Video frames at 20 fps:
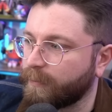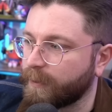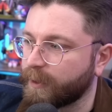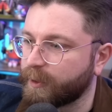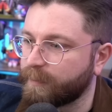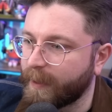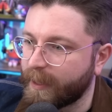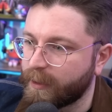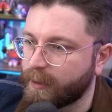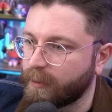
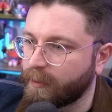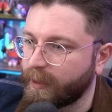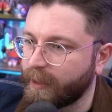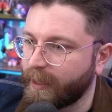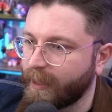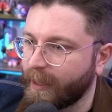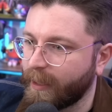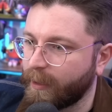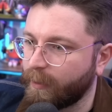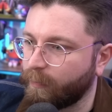especially
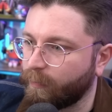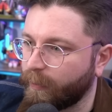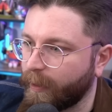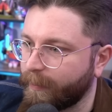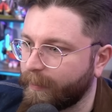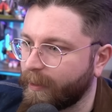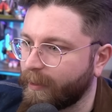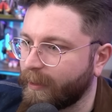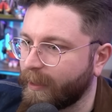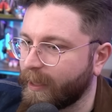in
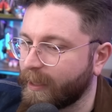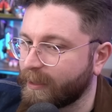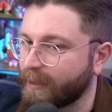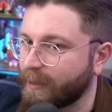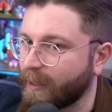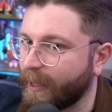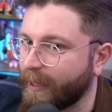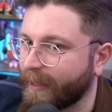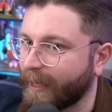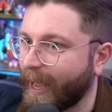women, is
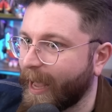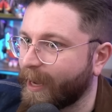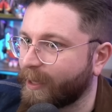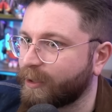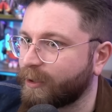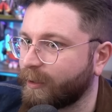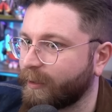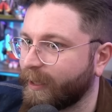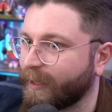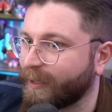like
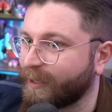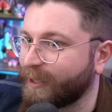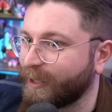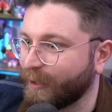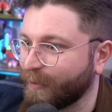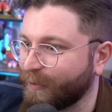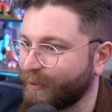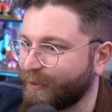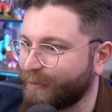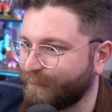actually a
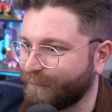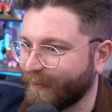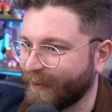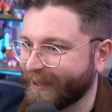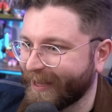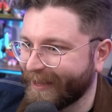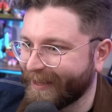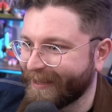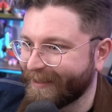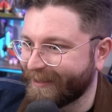huge
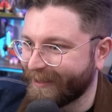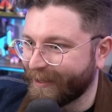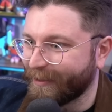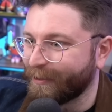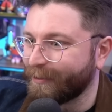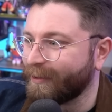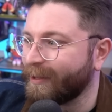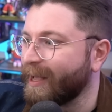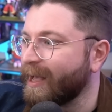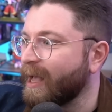
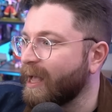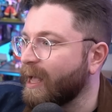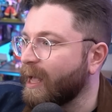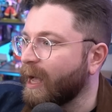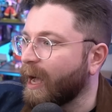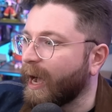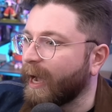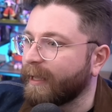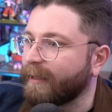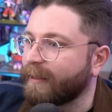deal. I